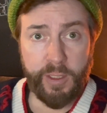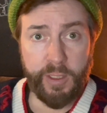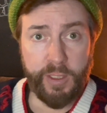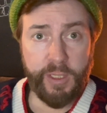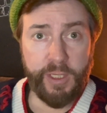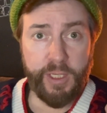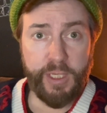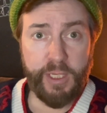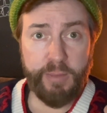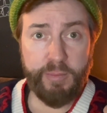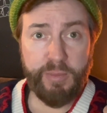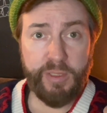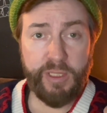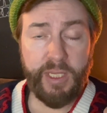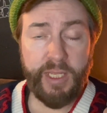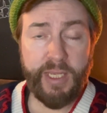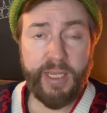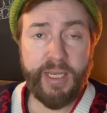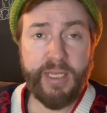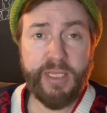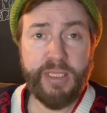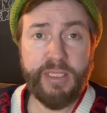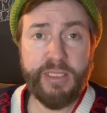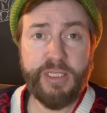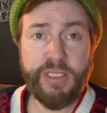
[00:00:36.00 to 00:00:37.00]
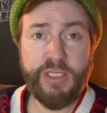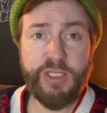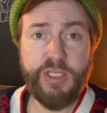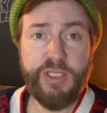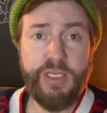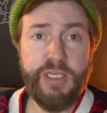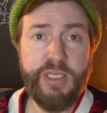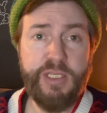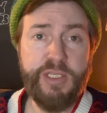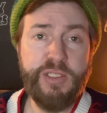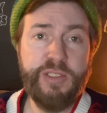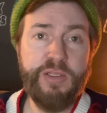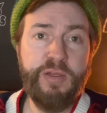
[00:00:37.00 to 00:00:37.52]
Himalayan
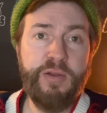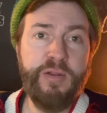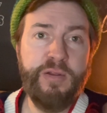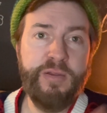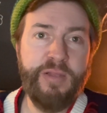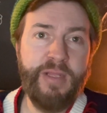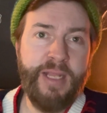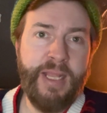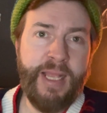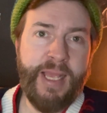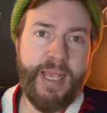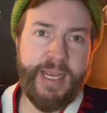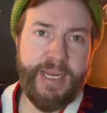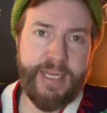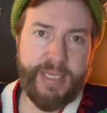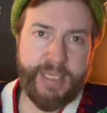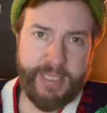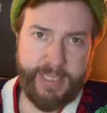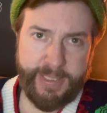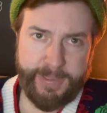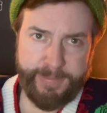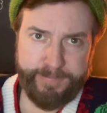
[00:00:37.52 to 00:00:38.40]
sea salt light.